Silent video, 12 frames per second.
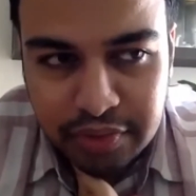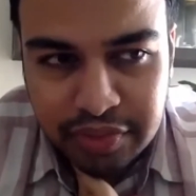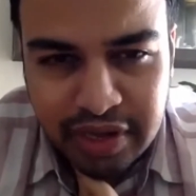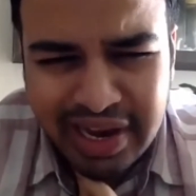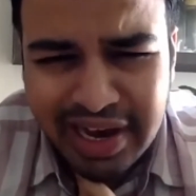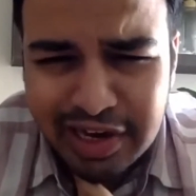
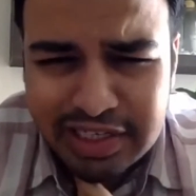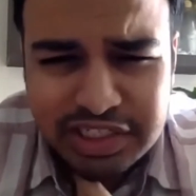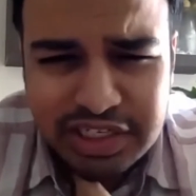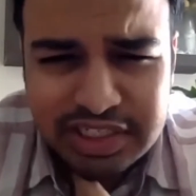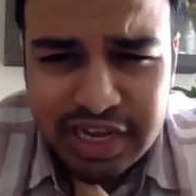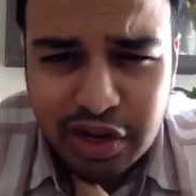There are
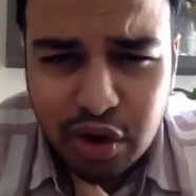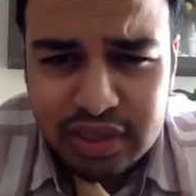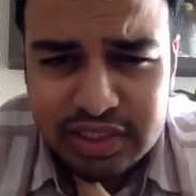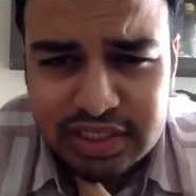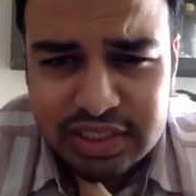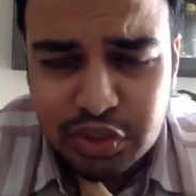industrial
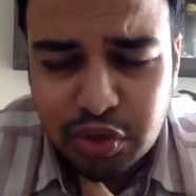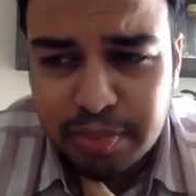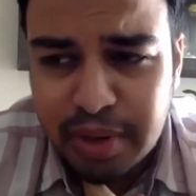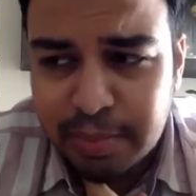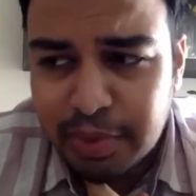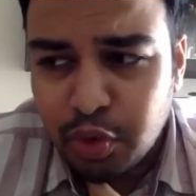psychologists, or
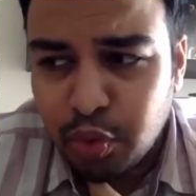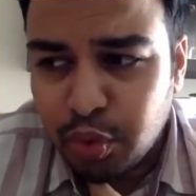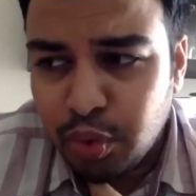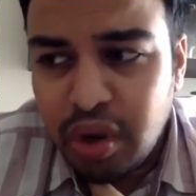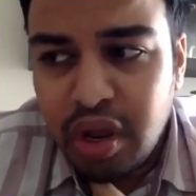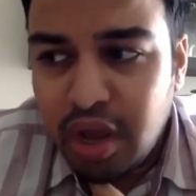people
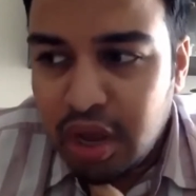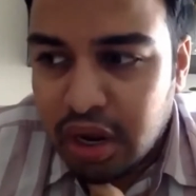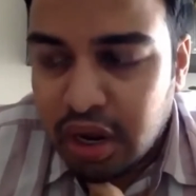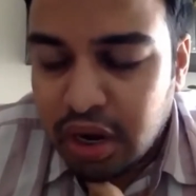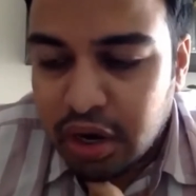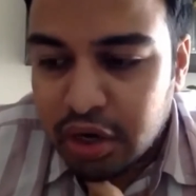who
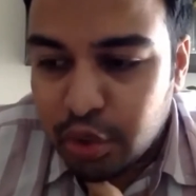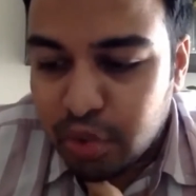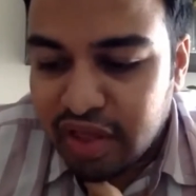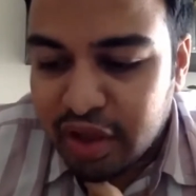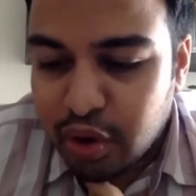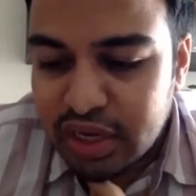do
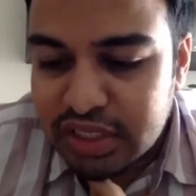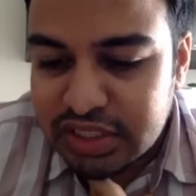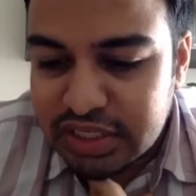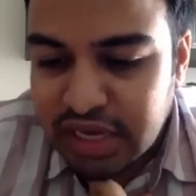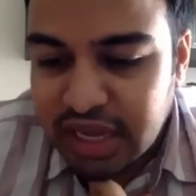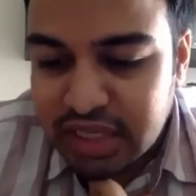
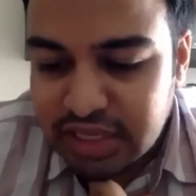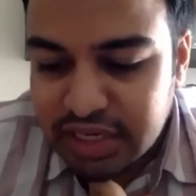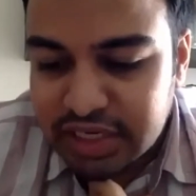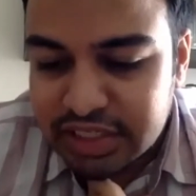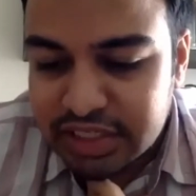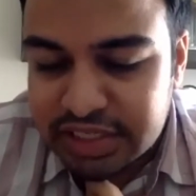psychology as a
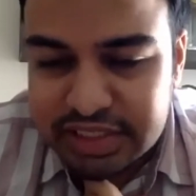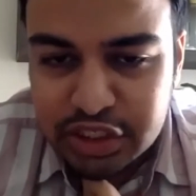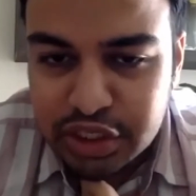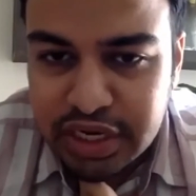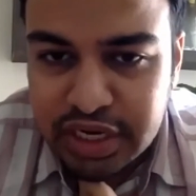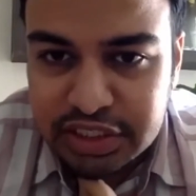distance
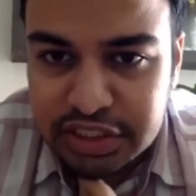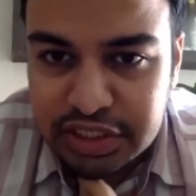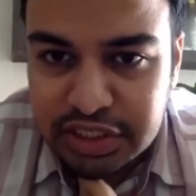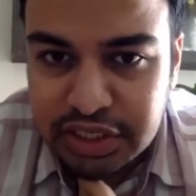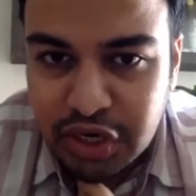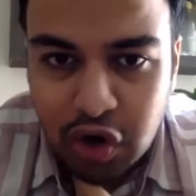
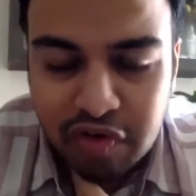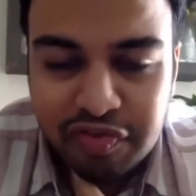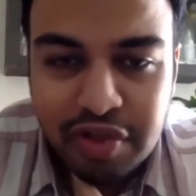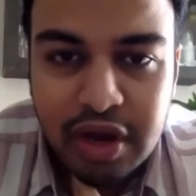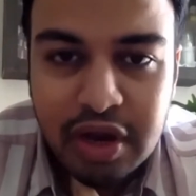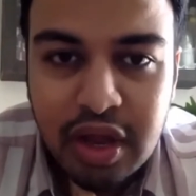education, all of
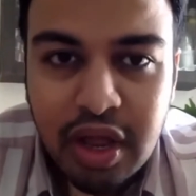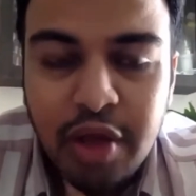that.